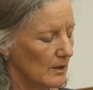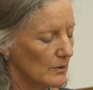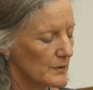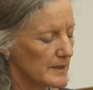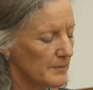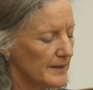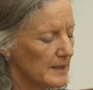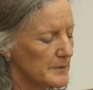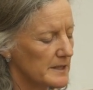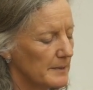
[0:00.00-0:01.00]
or something
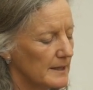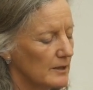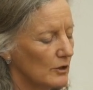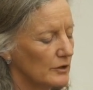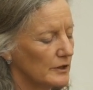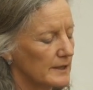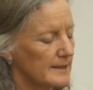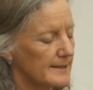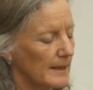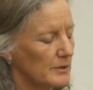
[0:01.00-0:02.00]
that was a bit
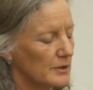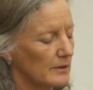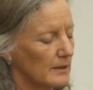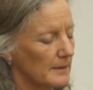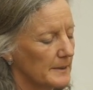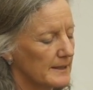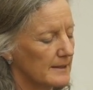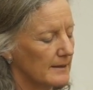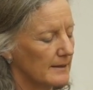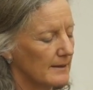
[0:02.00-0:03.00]
non-conceptual, a bit